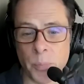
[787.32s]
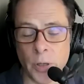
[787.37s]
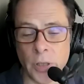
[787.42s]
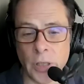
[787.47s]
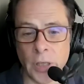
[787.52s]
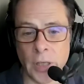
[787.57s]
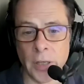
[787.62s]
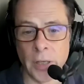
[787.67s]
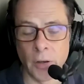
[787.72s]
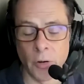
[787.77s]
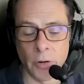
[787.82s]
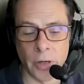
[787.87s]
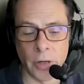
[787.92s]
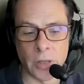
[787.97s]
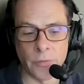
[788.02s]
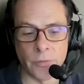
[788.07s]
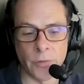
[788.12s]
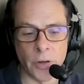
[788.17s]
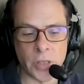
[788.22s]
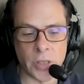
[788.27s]
per year on a
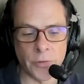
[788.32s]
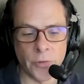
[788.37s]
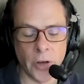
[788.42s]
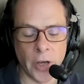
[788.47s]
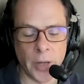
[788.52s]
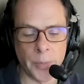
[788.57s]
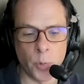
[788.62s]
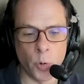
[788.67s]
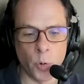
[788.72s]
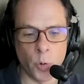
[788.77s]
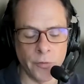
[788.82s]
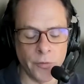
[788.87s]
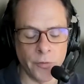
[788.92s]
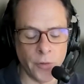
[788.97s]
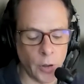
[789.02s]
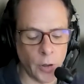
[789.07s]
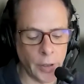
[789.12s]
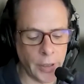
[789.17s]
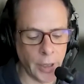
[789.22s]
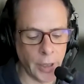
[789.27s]
diversified
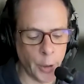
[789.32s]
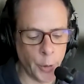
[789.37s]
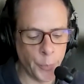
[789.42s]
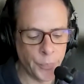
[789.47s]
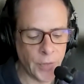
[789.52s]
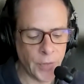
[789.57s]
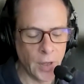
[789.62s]
portfolio,